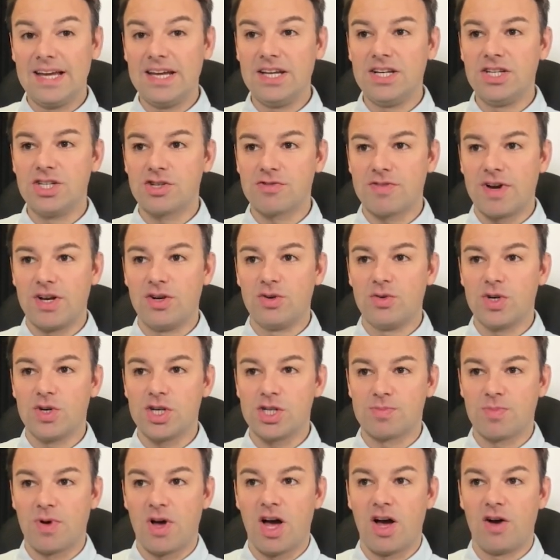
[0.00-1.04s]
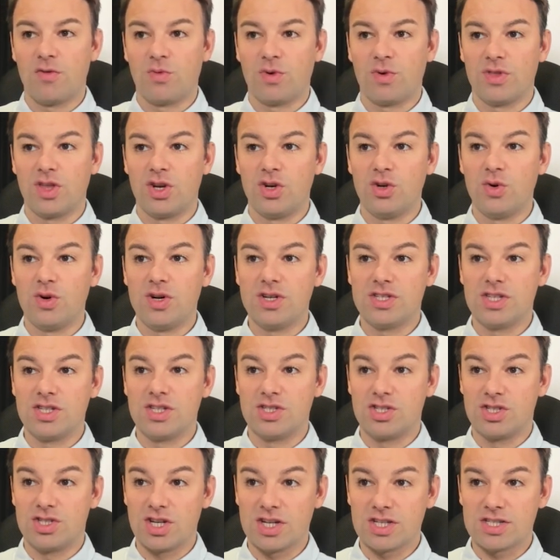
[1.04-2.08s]
indirect noise path where the noise
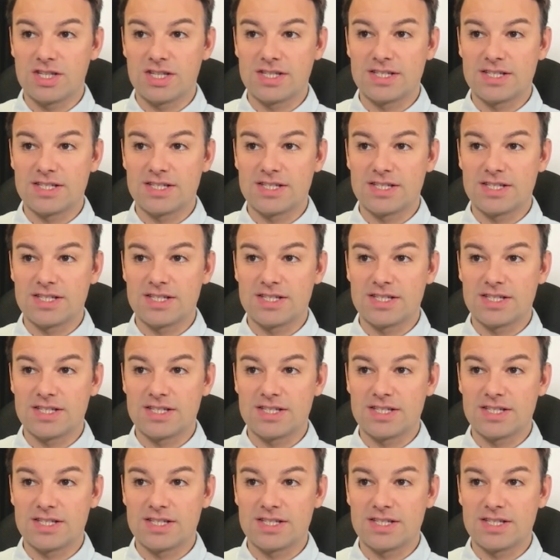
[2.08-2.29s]
is just